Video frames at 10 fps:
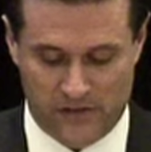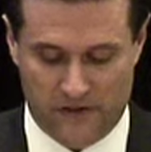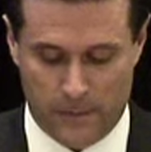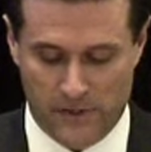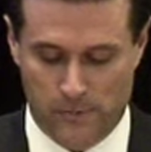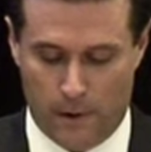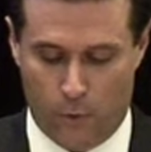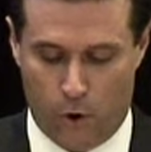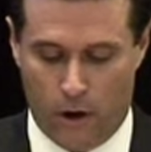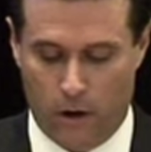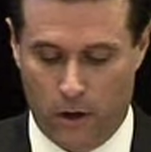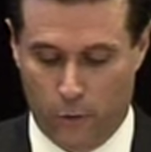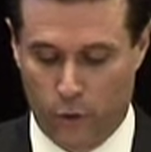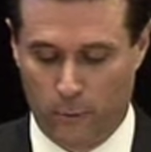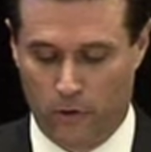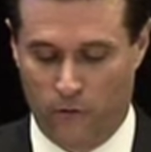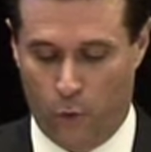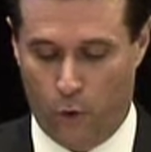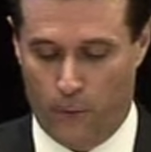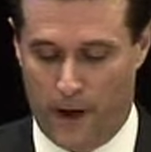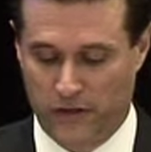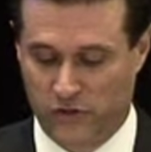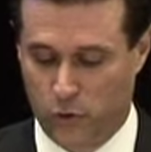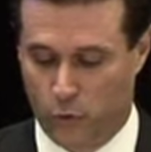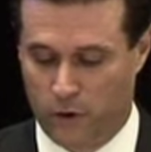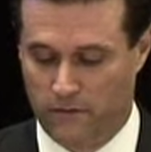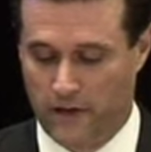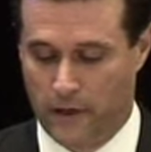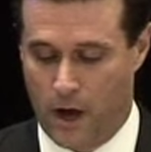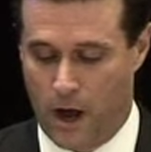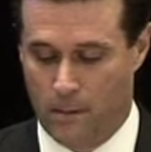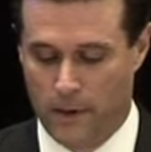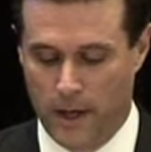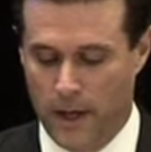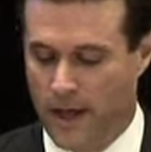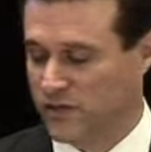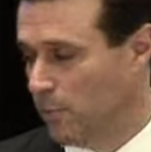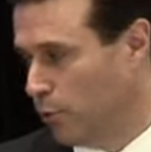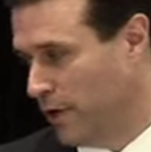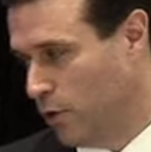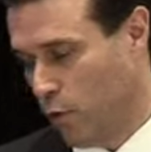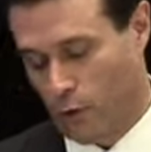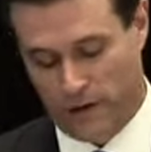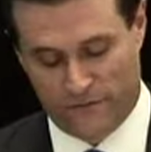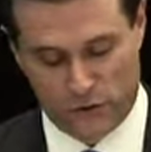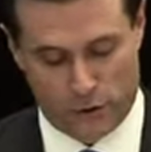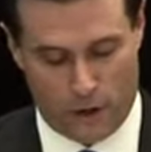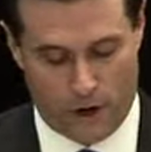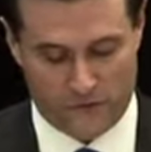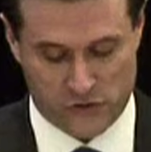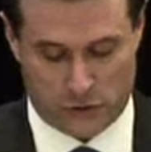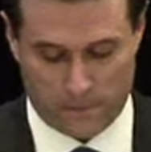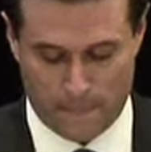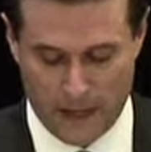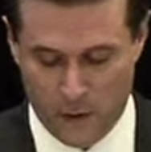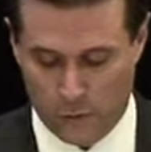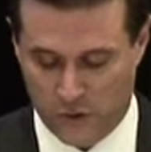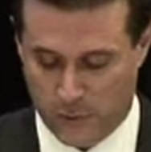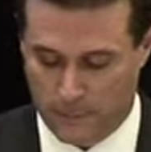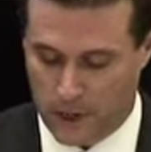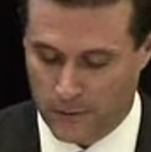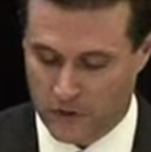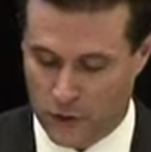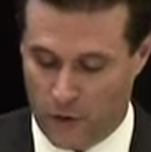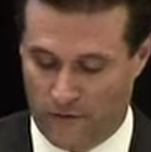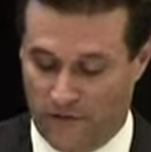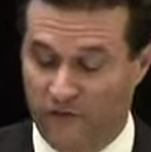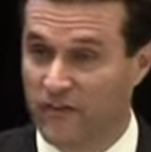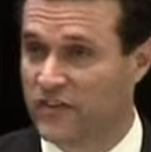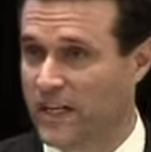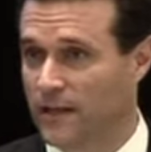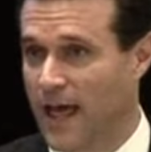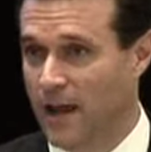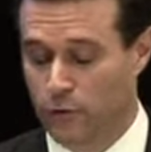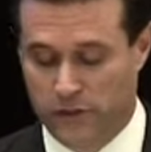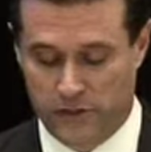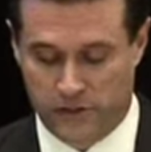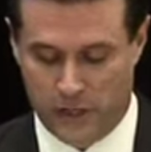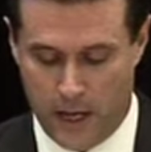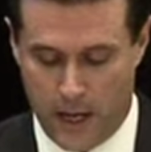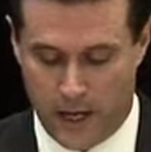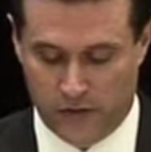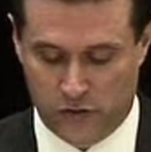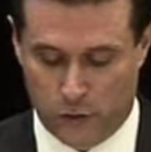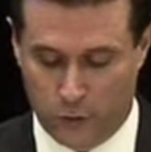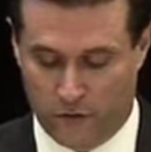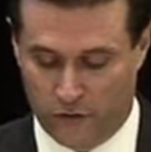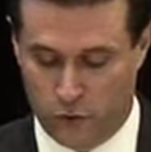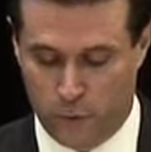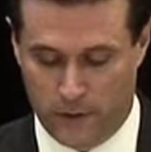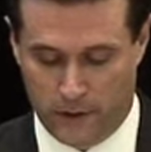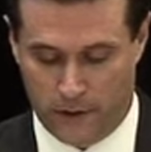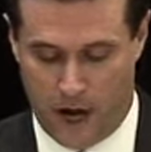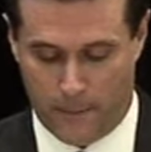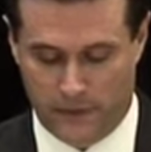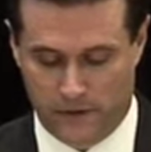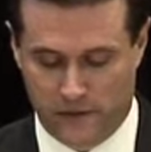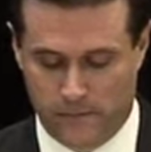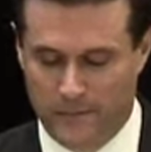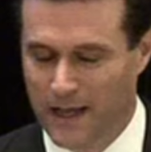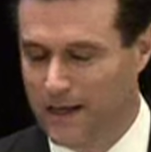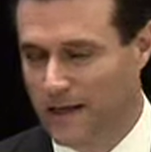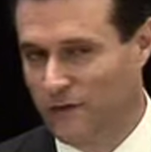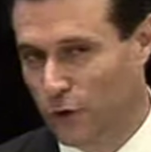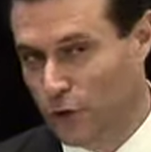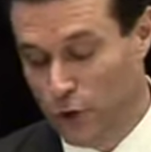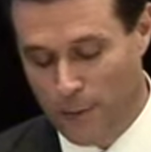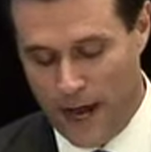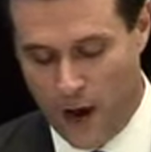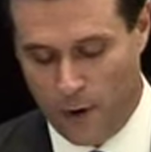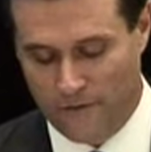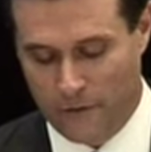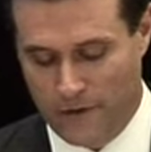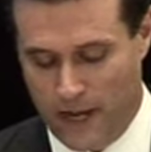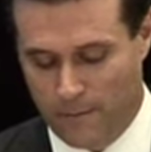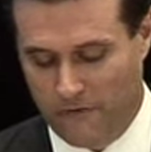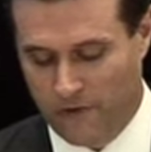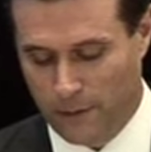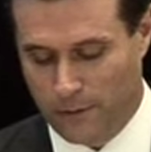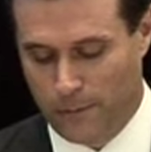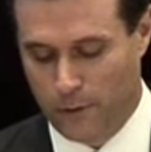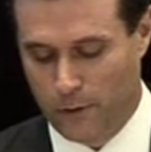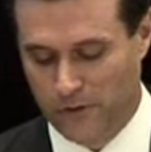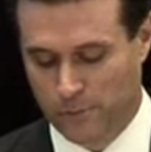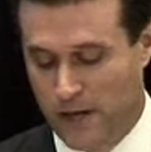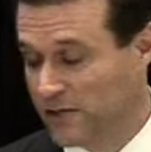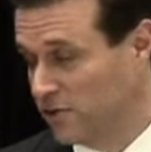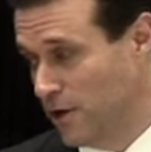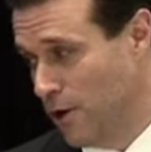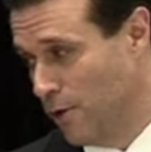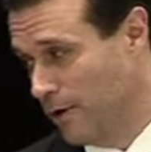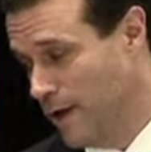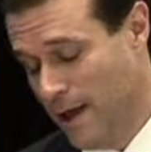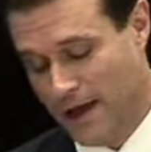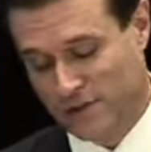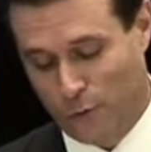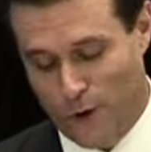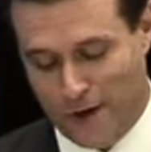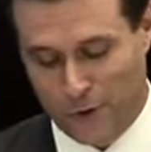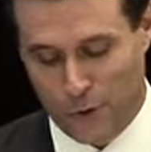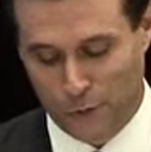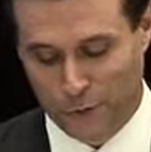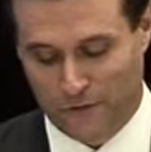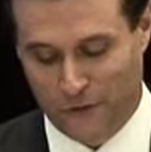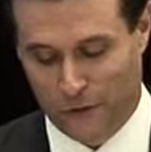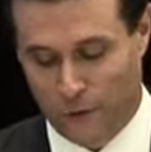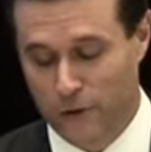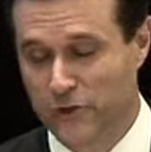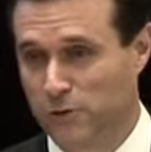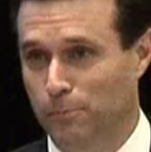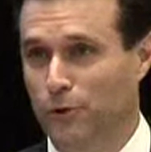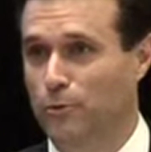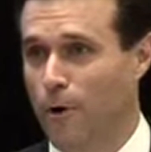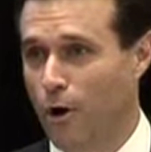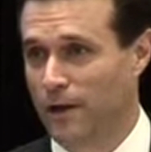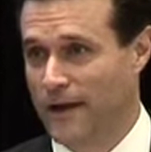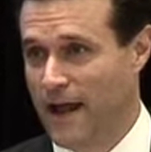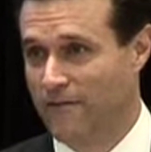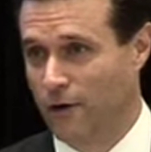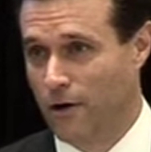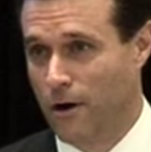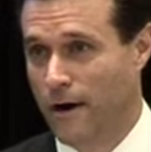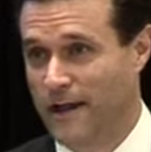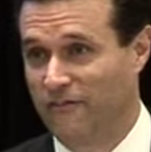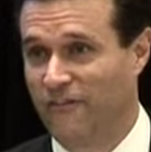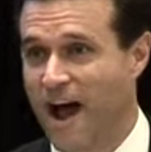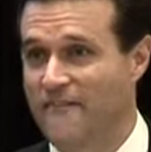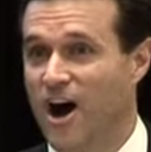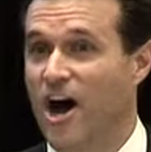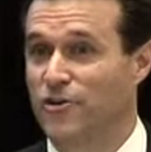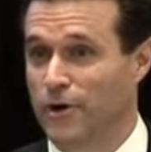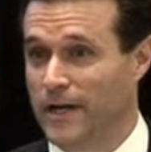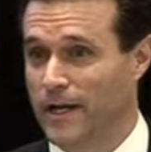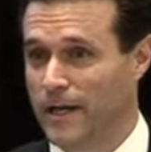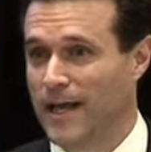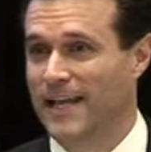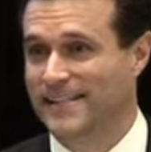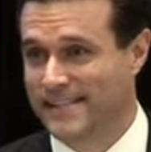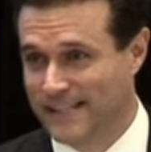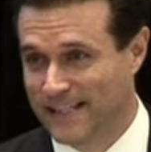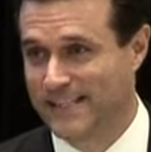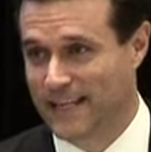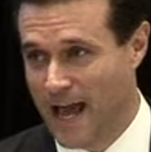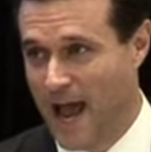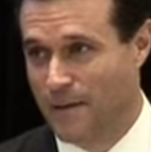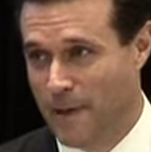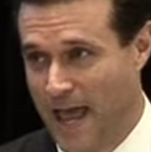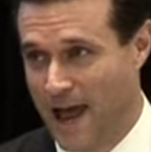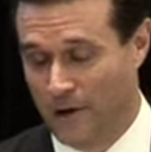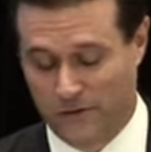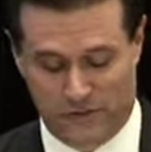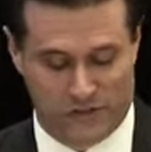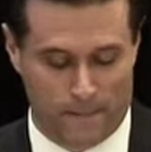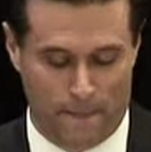famous memoir, A Rumor of War, about his tour in Vietnam as a Marine Corps infantry officer, which has been published in over 15 languages and sold over 2 million copies. If you're in Cuba, however, the name Philip Caputo is best known as the record holder for the largest blue marlin ever caught at 569 pounds.